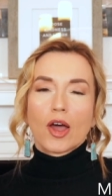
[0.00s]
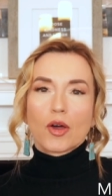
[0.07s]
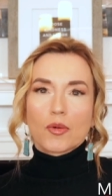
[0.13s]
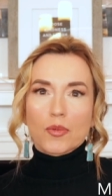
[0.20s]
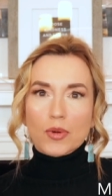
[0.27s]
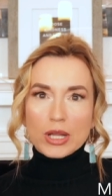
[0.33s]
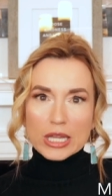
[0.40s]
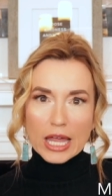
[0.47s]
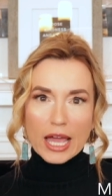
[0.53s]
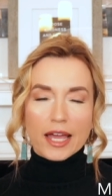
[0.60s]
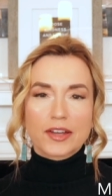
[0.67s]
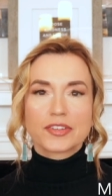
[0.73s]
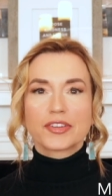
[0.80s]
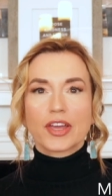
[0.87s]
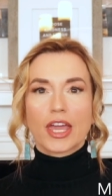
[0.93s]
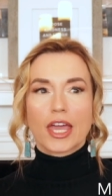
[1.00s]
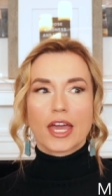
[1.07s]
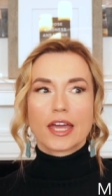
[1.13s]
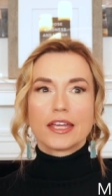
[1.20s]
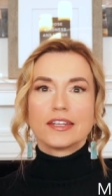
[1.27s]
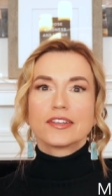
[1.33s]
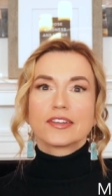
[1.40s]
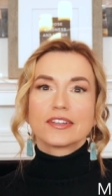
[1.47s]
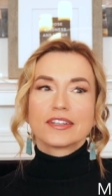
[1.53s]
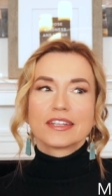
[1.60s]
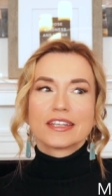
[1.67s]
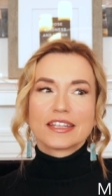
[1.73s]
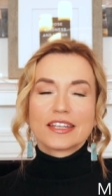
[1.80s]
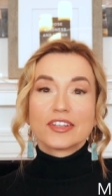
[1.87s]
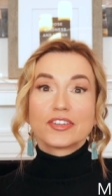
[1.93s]
relax and
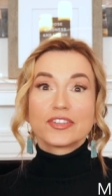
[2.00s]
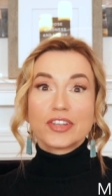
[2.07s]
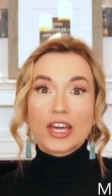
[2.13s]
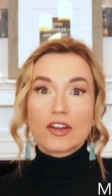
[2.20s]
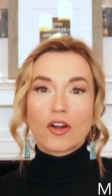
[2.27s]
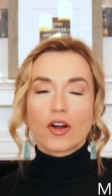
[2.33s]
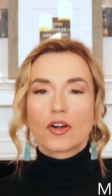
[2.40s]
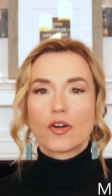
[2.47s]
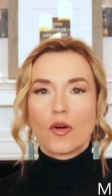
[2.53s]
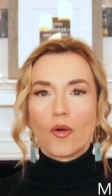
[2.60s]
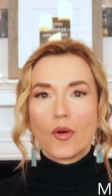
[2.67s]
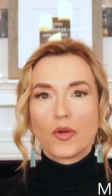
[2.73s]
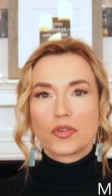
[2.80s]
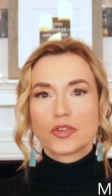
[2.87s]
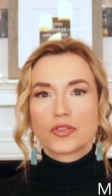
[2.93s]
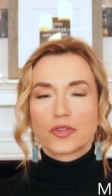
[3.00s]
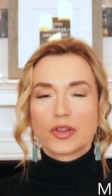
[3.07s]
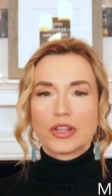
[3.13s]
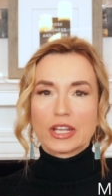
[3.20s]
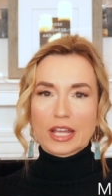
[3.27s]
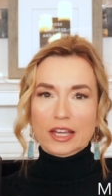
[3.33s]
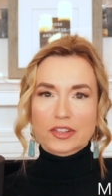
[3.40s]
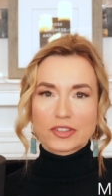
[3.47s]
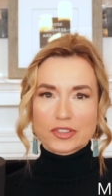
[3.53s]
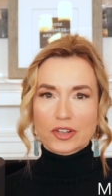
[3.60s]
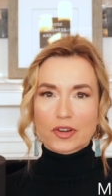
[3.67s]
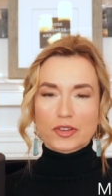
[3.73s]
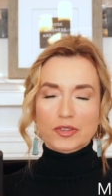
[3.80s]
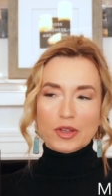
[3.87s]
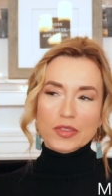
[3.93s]
set our goals for the next
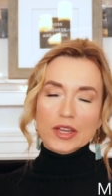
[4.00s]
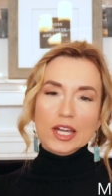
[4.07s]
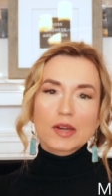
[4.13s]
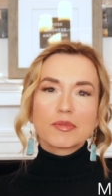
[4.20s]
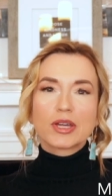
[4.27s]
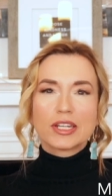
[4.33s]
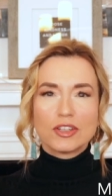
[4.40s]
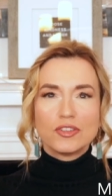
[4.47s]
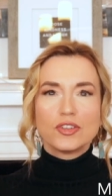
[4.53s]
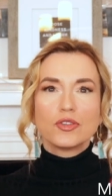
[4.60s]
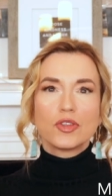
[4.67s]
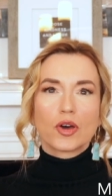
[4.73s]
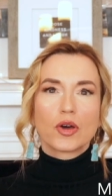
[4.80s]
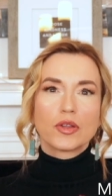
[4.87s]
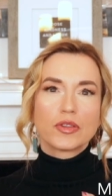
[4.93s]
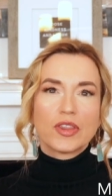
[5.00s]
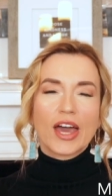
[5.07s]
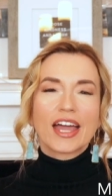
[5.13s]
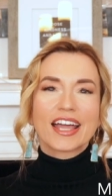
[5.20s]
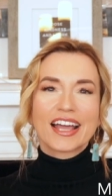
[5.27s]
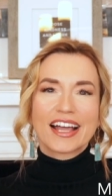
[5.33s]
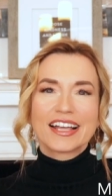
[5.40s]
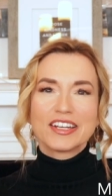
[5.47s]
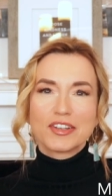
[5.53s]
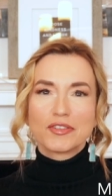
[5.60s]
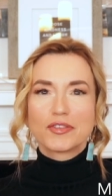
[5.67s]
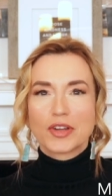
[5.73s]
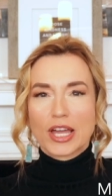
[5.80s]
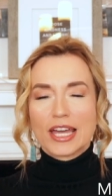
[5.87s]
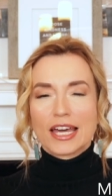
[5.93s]
year. So I think I'm going to do the that kind
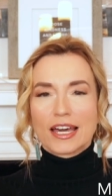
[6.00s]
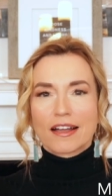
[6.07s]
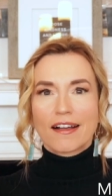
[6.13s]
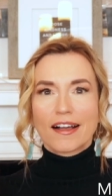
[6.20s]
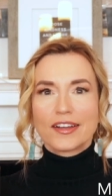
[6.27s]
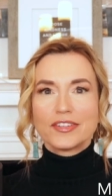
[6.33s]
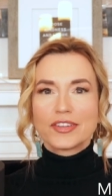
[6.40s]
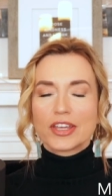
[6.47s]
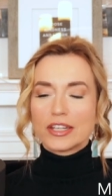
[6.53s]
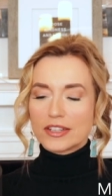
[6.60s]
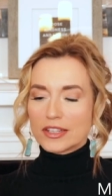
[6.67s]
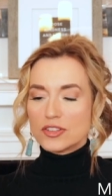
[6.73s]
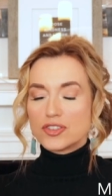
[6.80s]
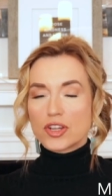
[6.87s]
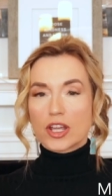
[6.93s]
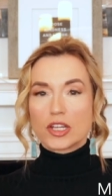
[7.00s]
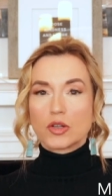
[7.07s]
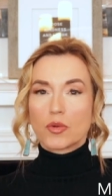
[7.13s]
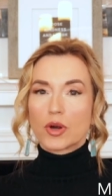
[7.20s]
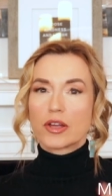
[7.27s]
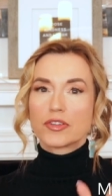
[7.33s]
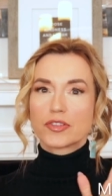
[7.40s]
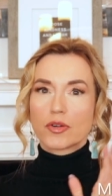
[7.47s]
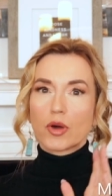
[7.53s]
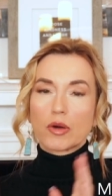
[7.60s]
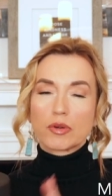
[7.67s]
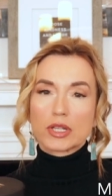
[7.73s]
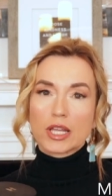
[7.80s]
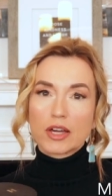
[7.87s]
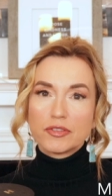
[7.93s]
of content in January, so I
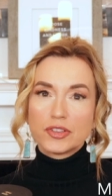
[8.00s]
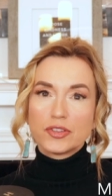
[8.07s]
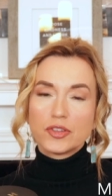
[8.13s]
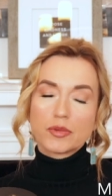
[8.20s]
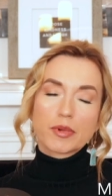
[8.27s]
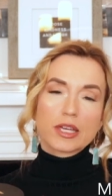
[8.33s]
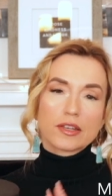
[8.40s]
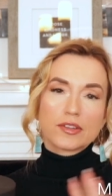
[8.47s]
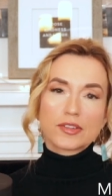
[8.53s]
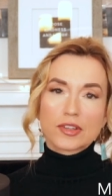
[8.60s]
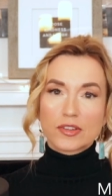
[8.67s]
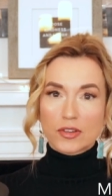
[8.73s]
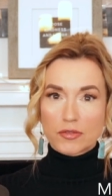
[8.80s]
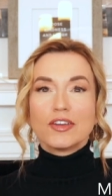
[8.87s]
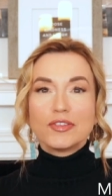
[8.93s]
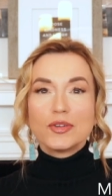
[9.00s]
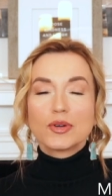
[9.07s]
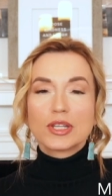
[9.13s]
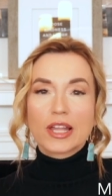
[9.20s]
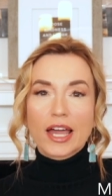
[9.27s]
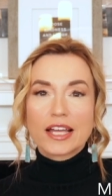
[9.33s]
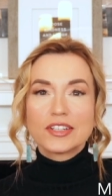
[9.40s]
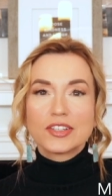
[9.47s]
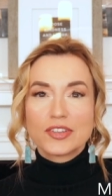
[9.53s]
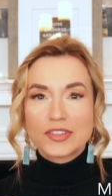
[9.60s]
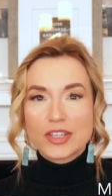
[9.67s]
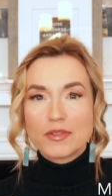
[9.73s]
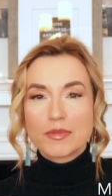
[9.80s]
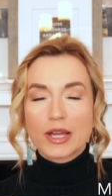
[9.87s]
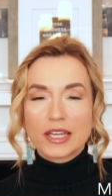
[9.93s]
would love to do my incense. If you would like to
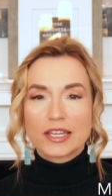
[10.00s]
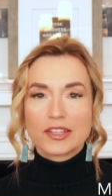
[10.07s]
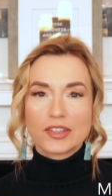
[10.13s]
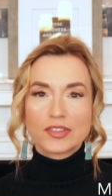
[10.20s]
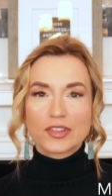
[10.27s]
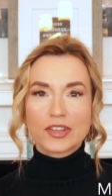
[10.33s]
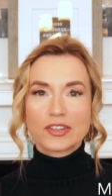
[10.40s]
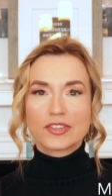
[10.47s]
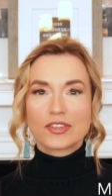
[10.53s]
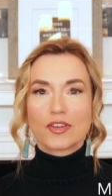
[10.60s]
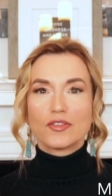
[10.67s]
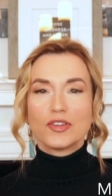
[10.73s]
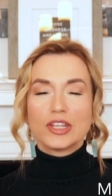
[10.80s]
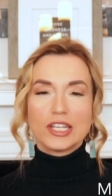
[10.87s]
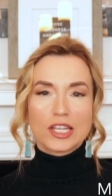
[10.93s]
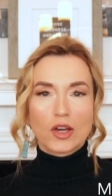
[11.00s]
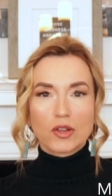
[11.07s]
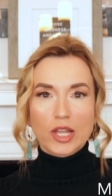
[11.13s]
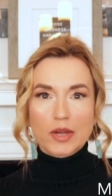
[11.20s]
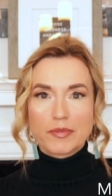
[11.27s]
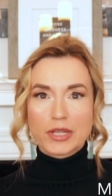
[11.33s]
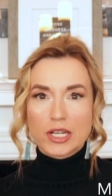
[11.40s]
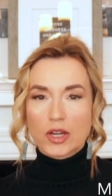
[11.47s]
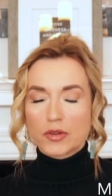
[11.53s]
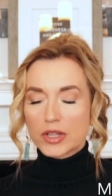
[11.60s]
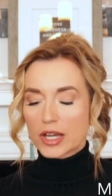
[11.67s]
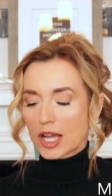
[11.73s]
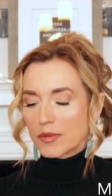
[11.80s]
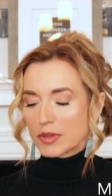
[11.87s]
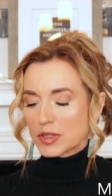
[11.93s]
see my incense video, let me know in
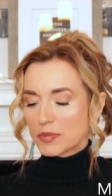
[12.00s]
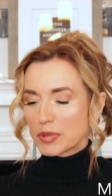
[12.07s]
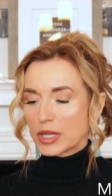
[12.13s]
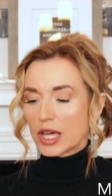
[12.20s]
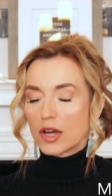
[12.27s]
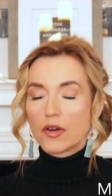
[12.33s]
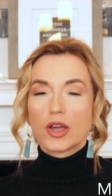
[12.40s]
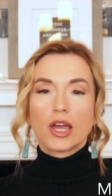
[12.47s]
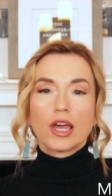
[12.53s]
the comments below.